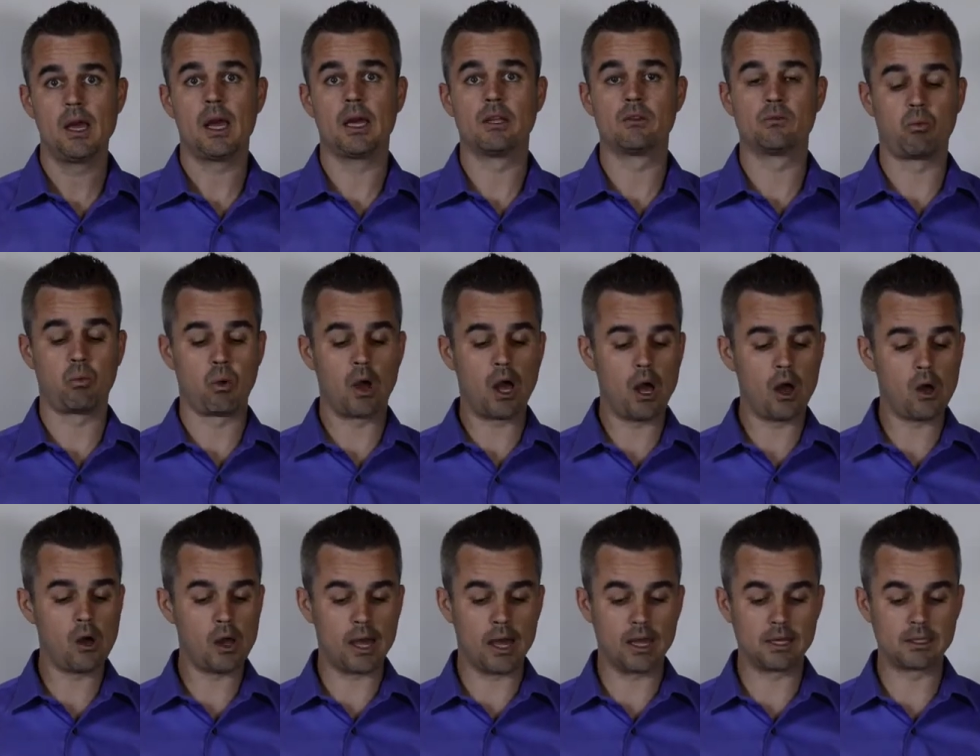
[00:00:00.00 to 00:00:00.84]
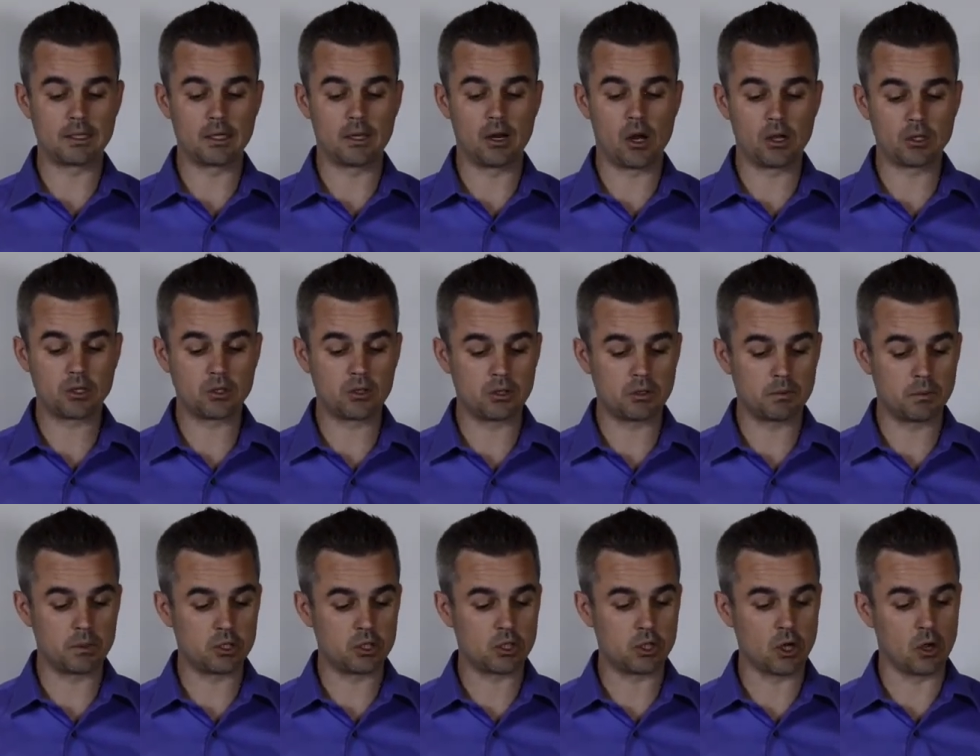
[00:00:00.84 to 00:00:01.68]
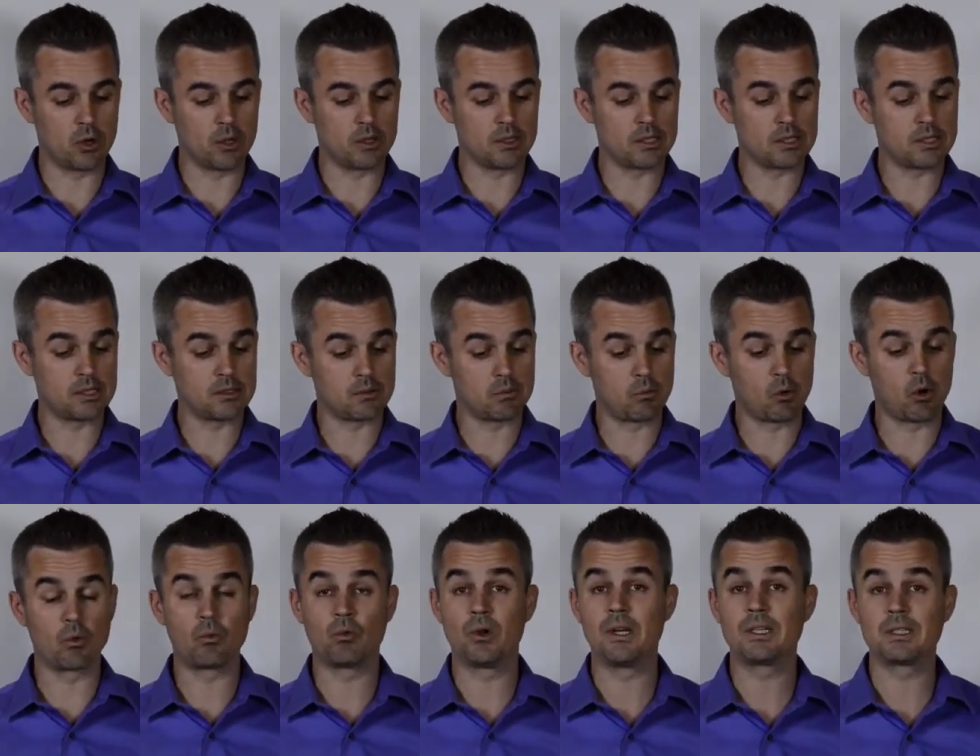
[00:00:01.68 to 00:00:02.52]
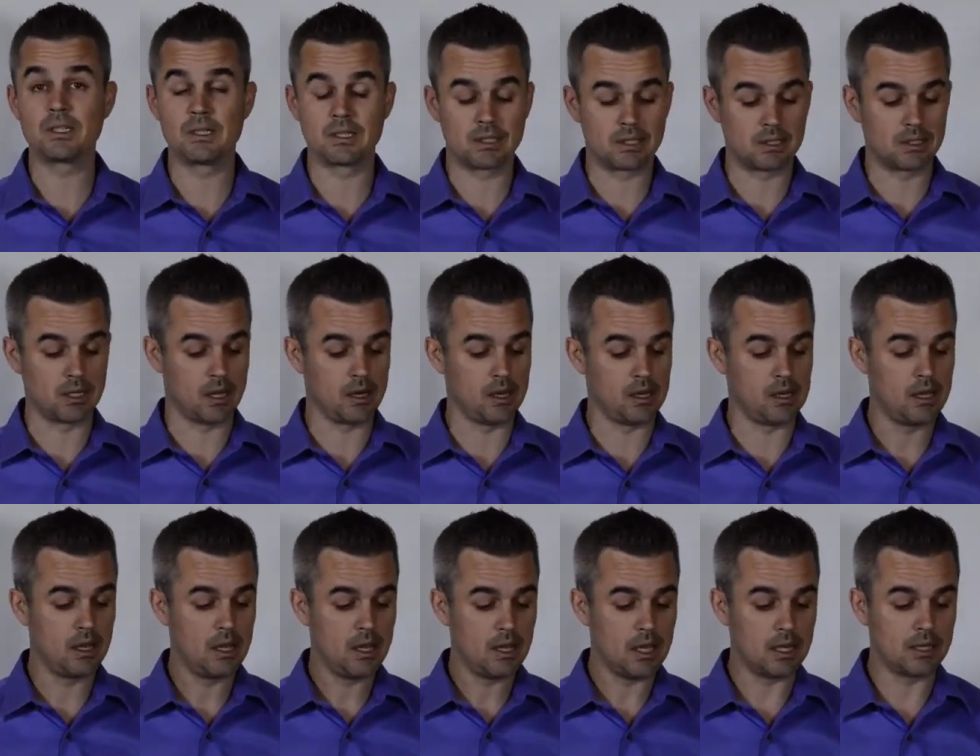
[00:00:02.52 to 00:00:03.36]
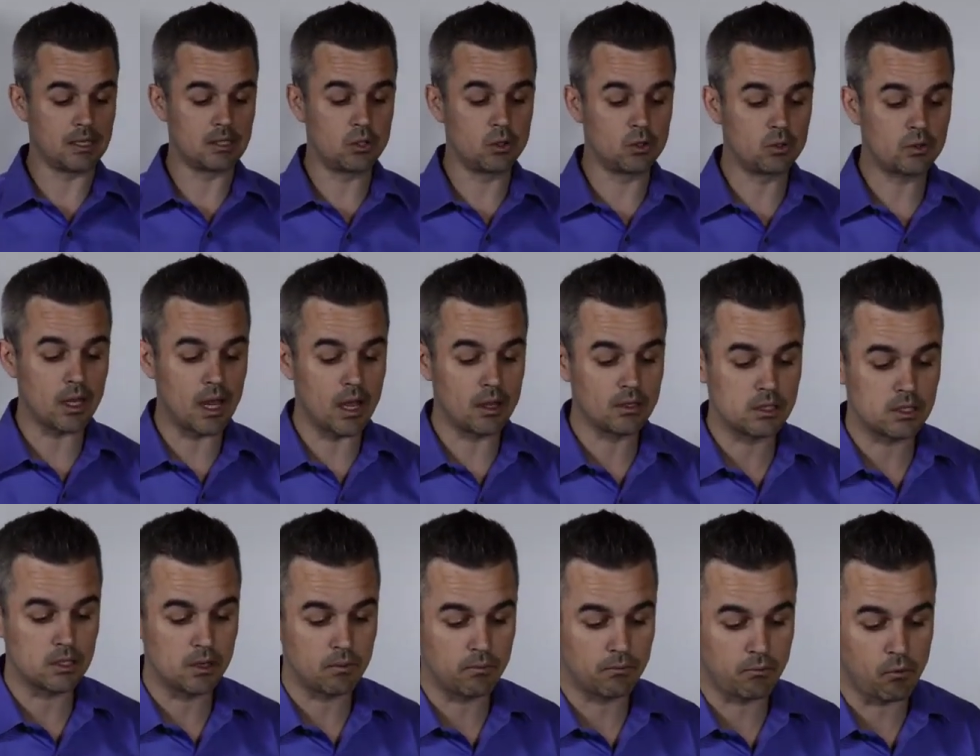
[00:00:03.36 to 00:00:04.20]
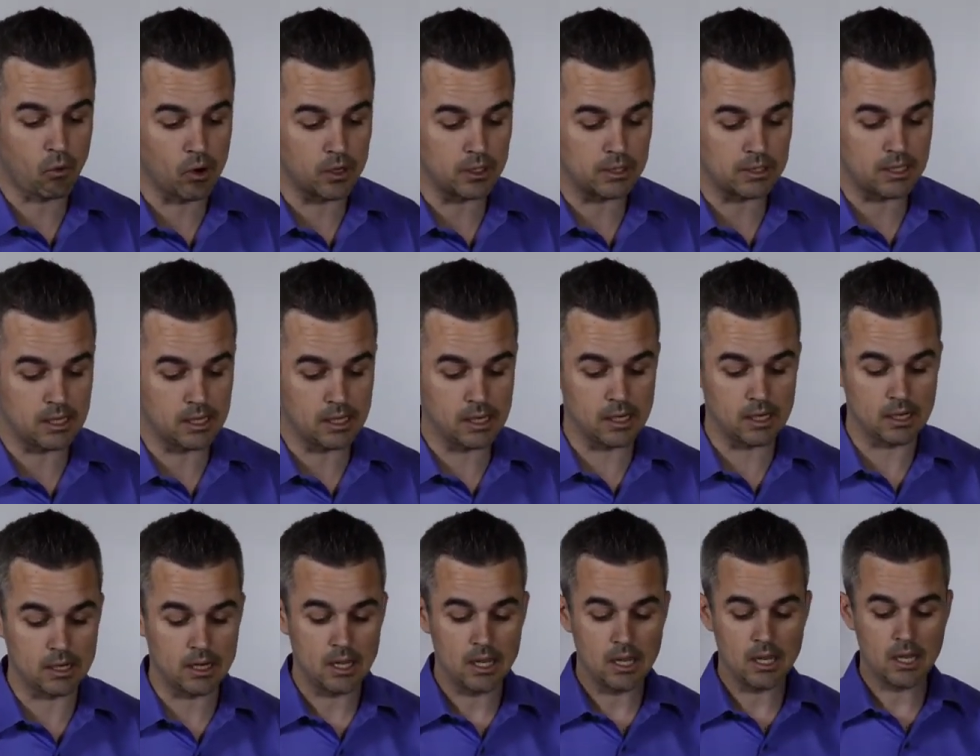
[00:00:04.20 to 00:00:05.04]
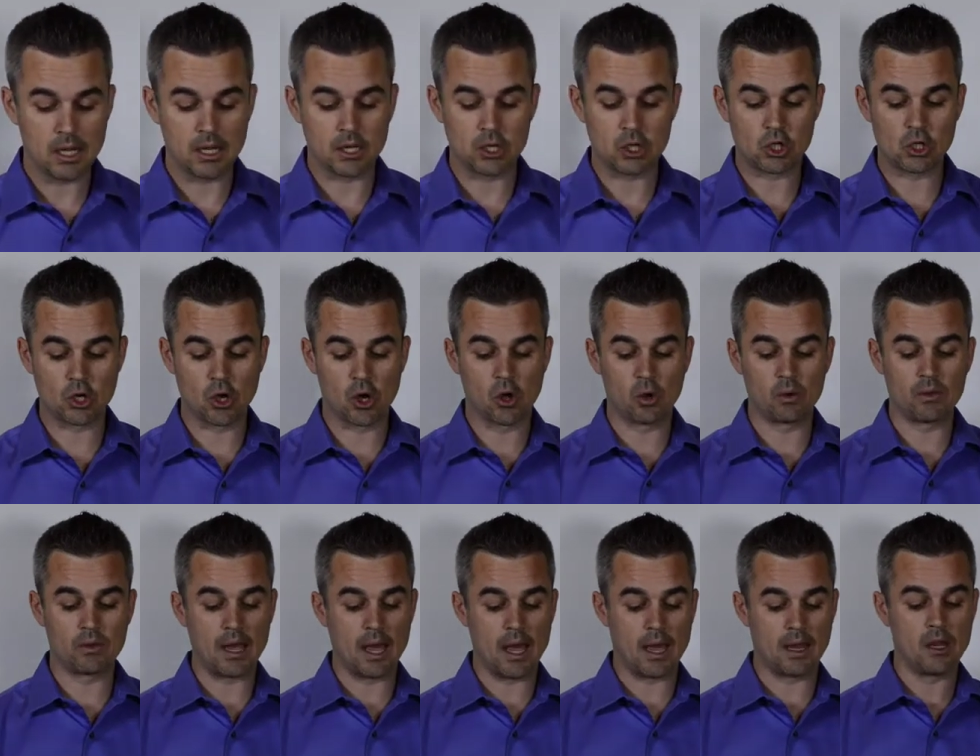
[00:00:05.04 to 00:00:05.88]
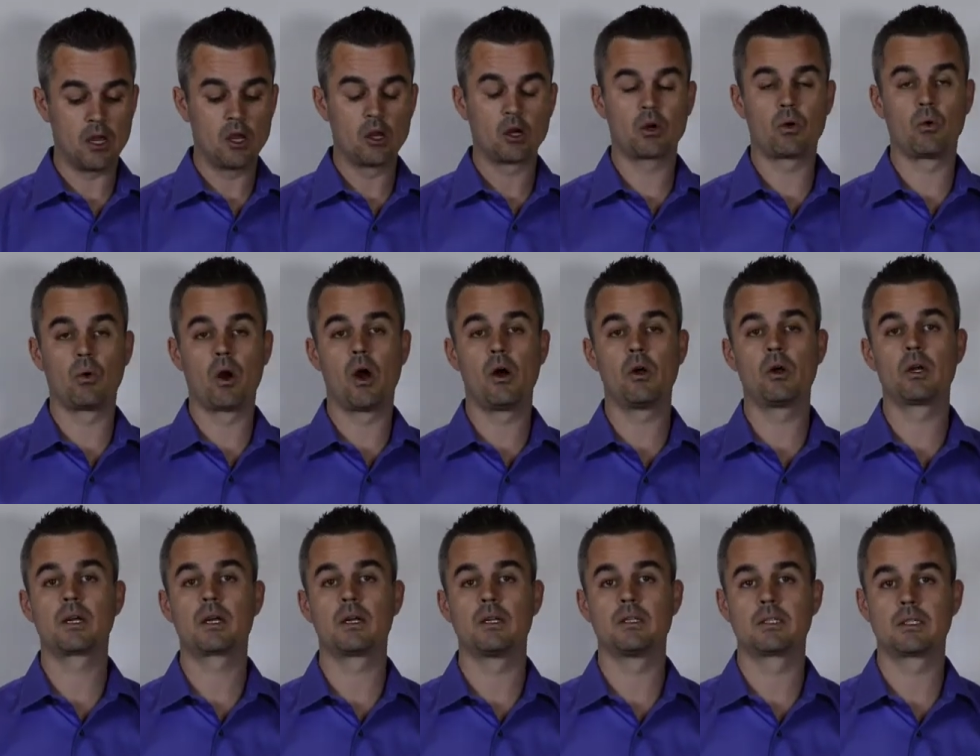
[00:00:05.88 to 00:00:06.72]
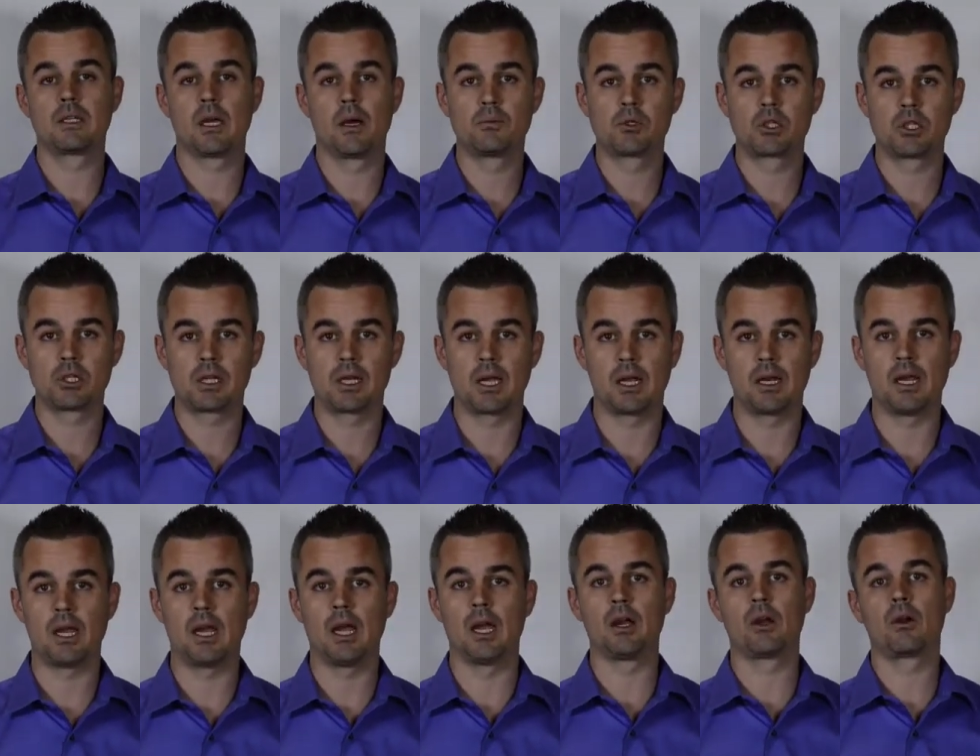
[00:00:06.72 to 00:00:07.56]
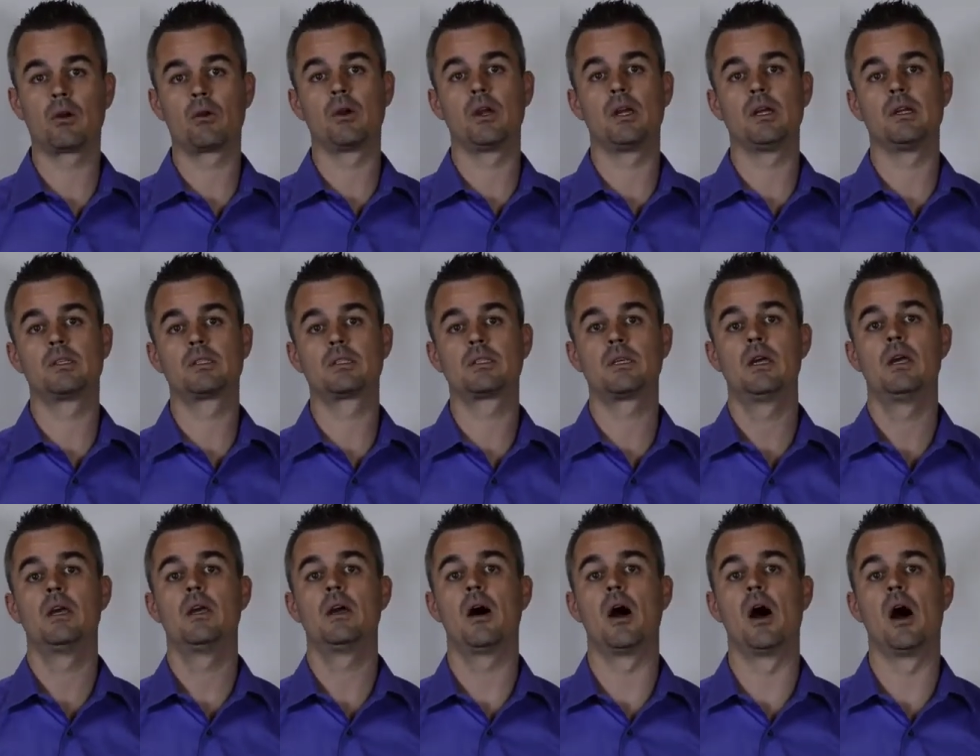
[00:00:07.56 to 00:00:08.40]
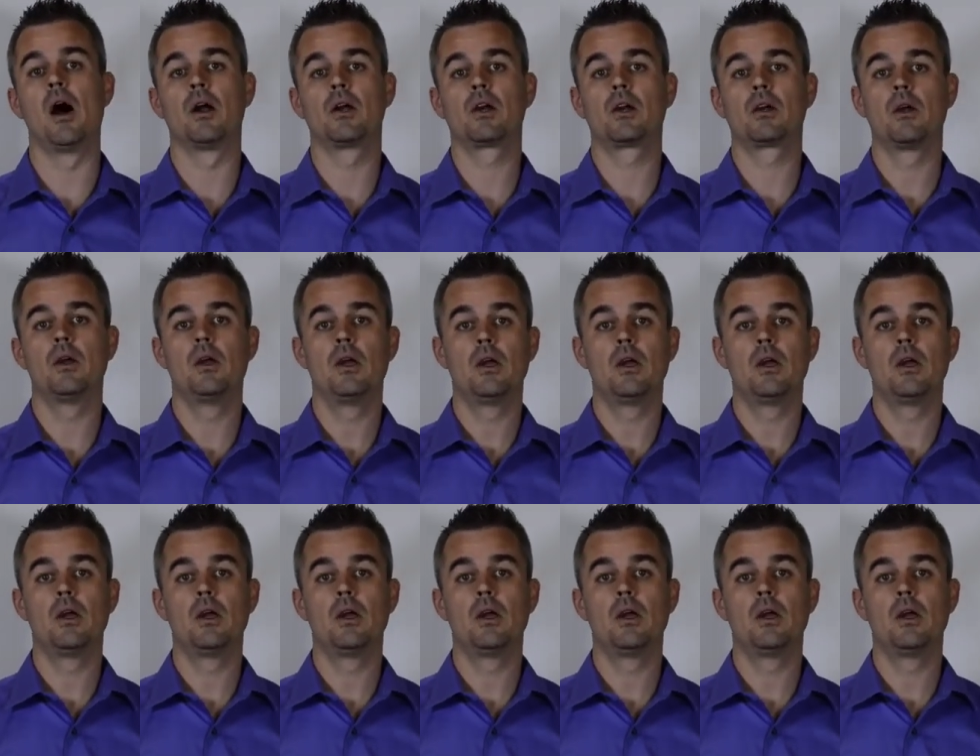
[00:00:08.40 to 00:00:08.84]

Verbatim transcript: as well as it also has been shown, and this is a more recent study in 2014, it showed that Chlorella consumption can increase. Uh,